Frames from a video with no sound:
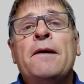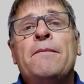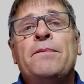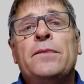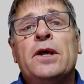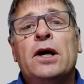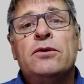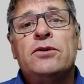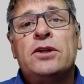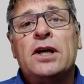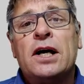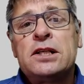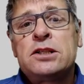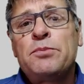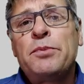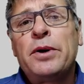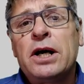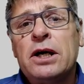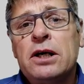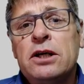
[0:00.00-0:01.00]
Now, Dutch
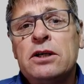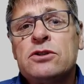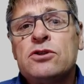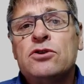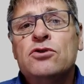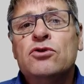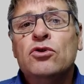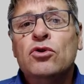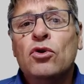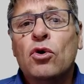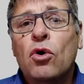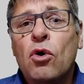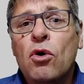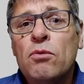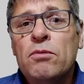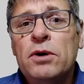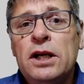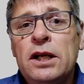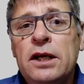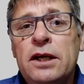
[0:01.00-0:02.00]
buckets
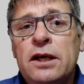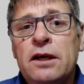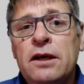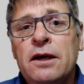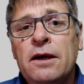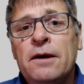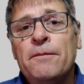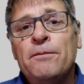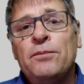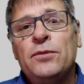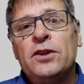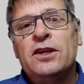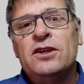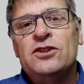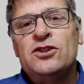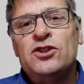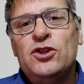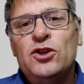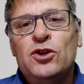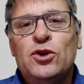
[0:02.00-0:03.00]
normally
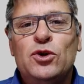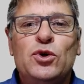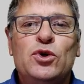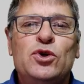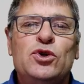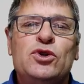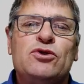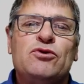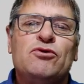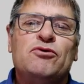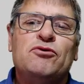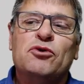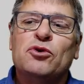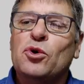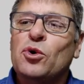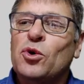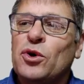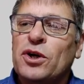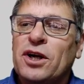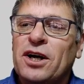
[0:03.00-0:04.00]
is used
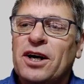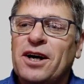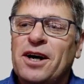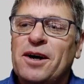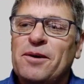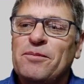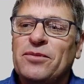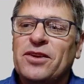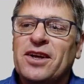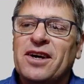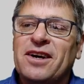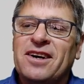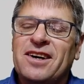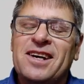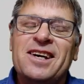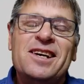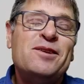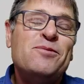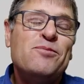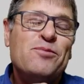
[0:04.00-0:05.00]
for,
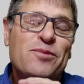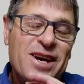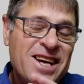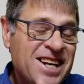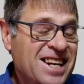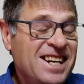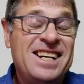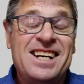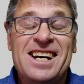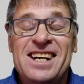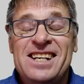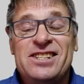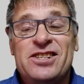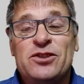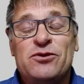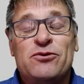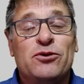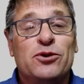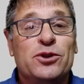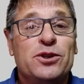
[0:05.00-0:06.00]
in many
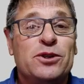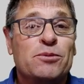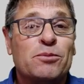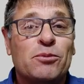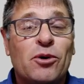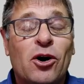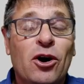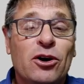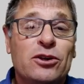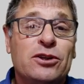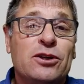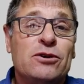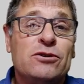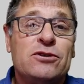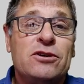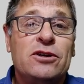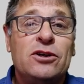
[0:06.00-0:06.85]
cases, for tomatoes,